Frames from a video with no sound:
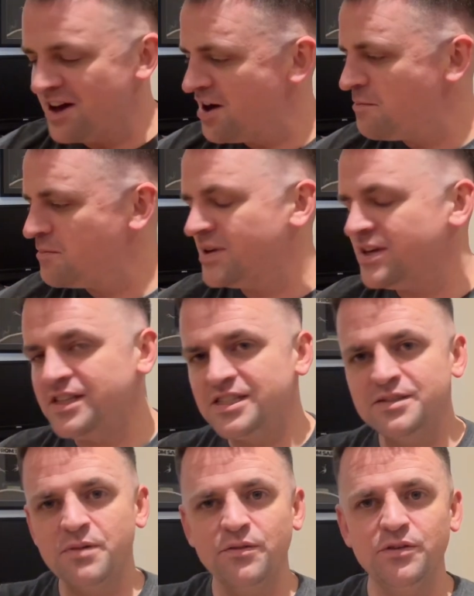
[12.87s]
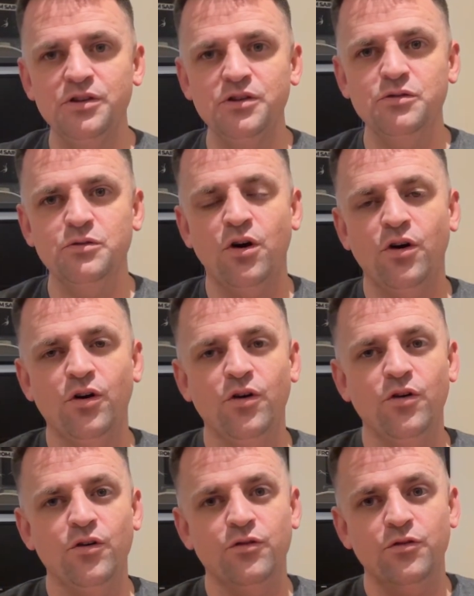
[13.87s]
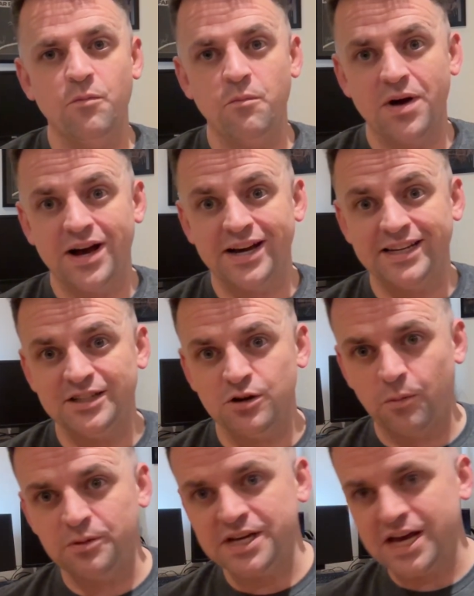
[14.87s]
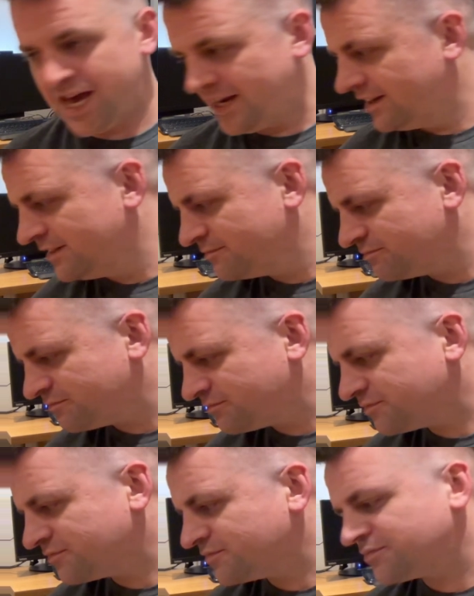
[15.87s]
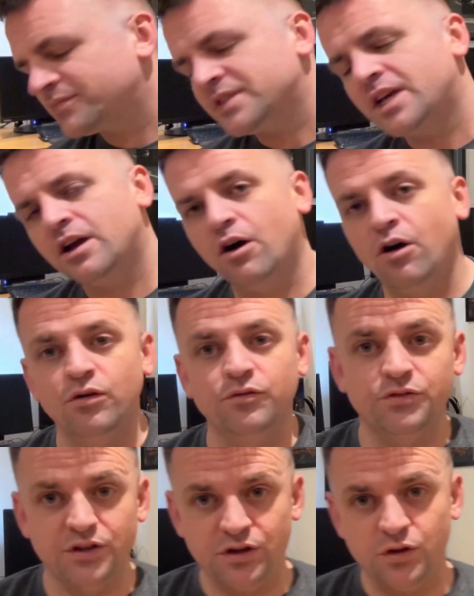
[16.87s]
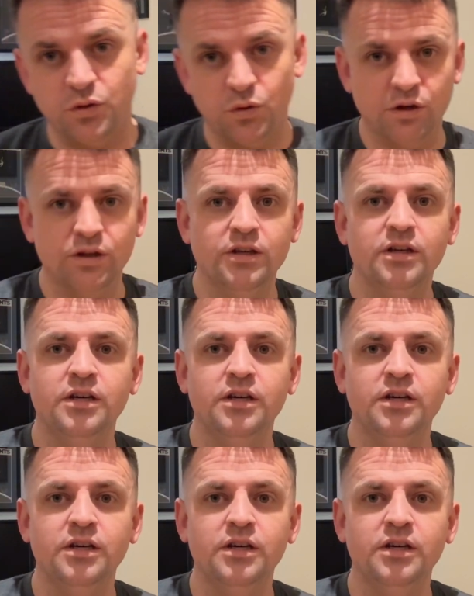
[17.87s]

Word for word: um, it's my video of my top 10 of the year.